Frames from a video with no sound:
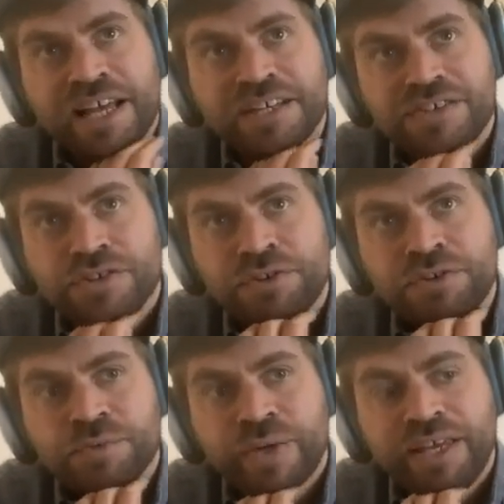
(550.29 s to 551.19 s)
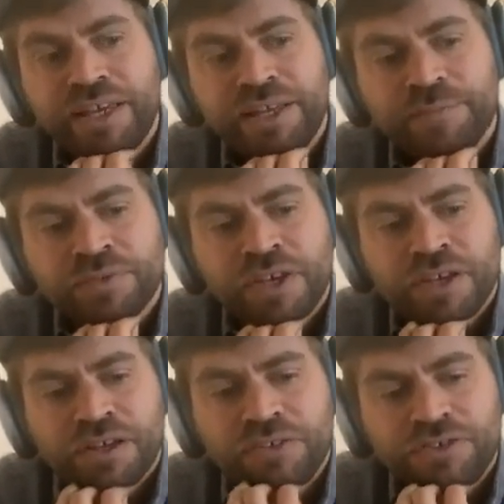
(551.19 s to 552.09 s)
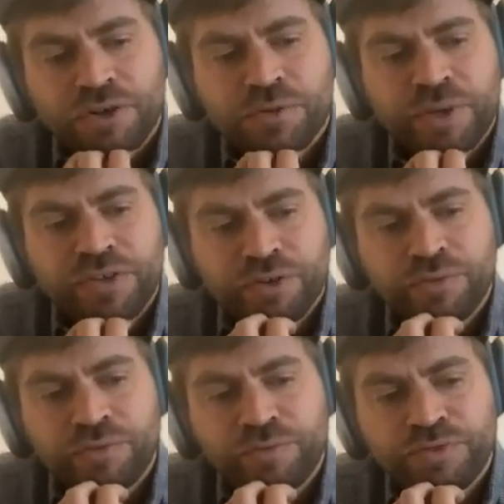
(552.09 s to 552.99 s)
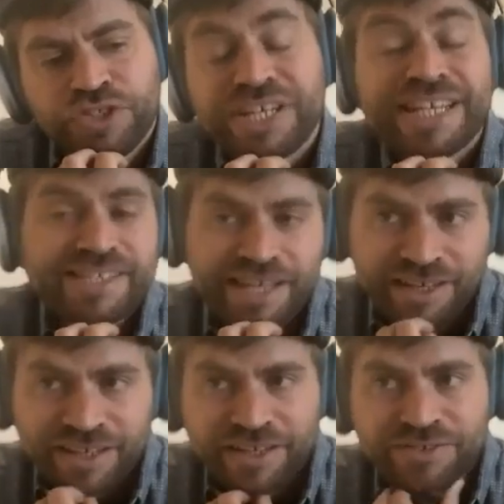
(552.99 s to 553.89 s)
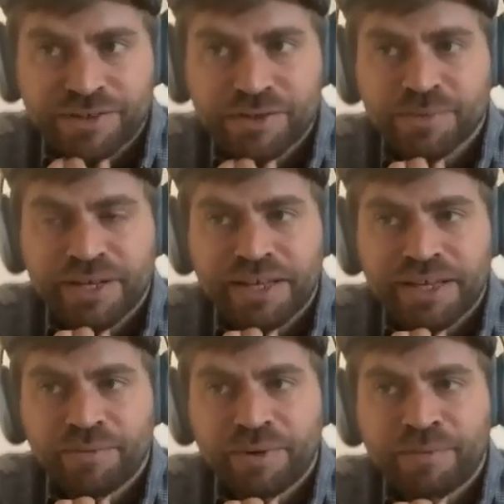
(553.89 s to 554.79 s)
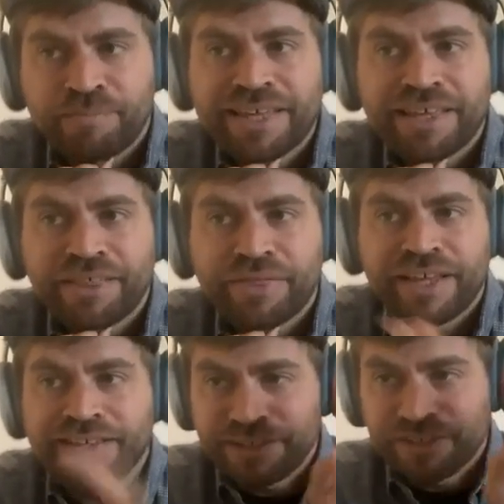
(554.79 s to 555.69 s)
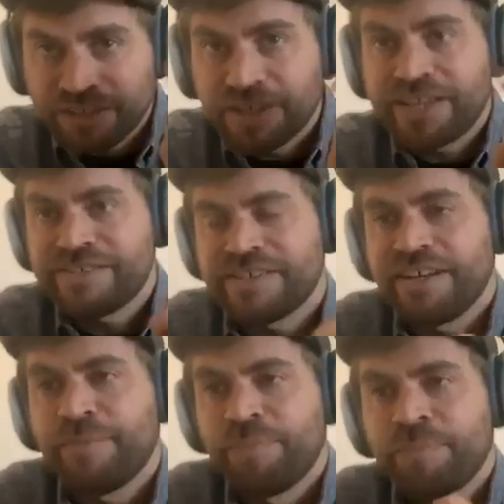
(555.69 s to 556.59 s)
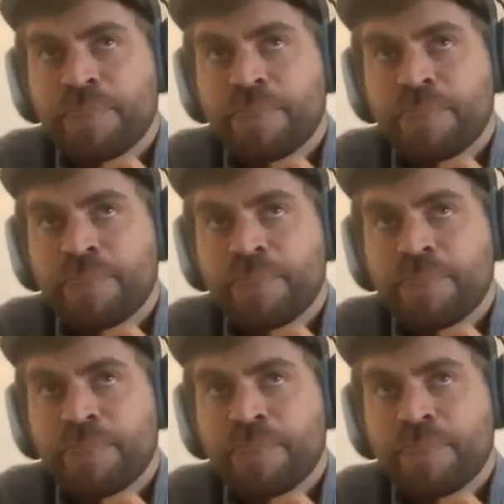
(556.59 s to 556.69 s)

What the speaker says: And as soon as we're sort of cheating, as soon as we're making things look nicer,